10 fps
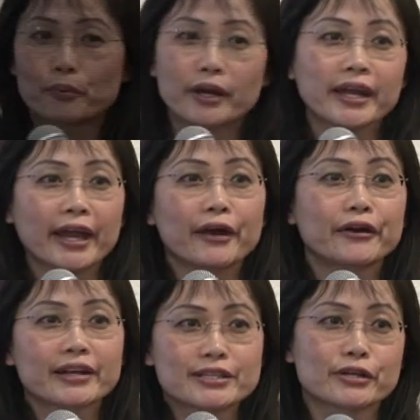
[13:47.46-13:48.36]
brain
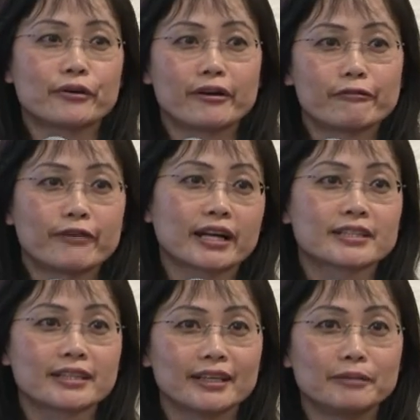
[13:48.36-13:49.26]
areas that are
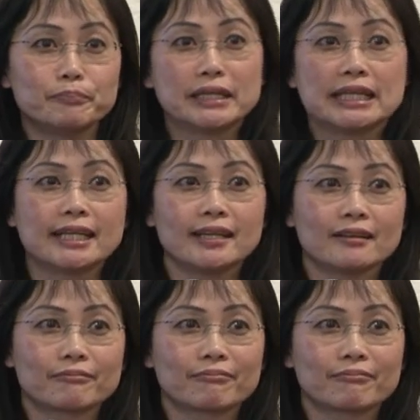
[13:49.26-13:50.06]
affected in PD.